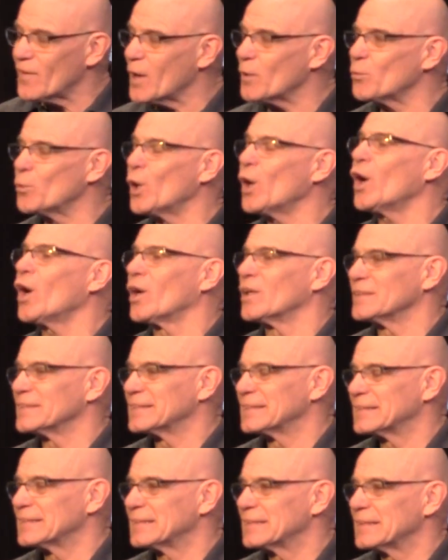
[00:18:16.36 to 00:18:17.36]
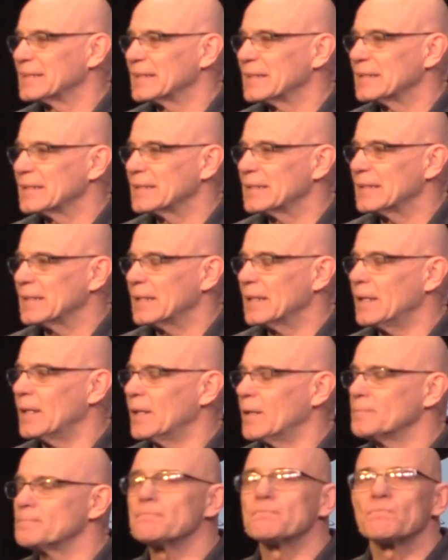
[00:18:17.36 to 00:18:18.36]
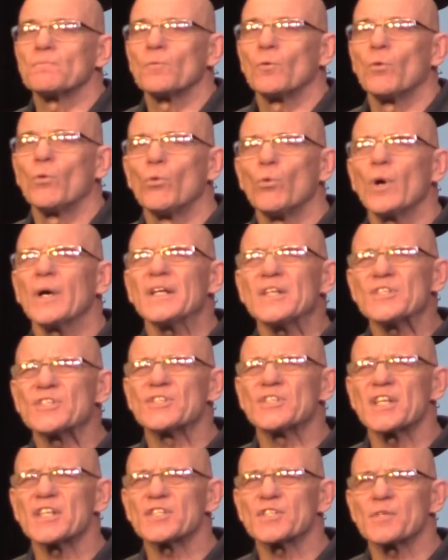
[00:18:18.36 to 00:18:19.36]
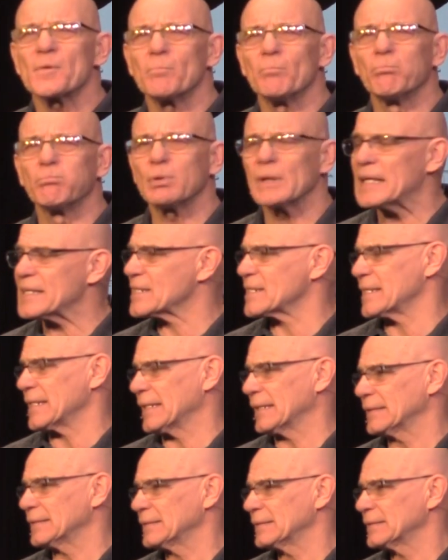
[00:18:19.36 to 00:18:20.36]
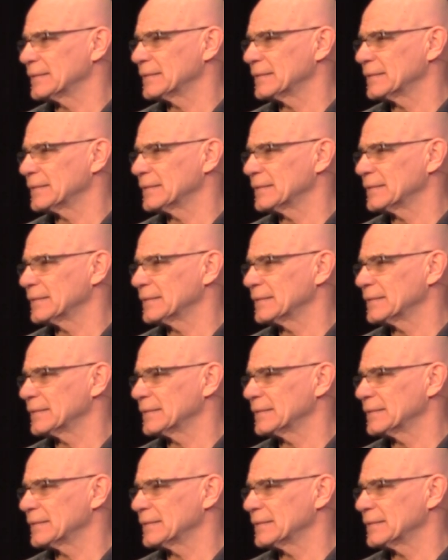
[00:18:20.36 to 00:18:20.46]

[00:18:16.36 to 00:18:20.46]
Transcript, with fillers: of our world. Uh, what is this blessing?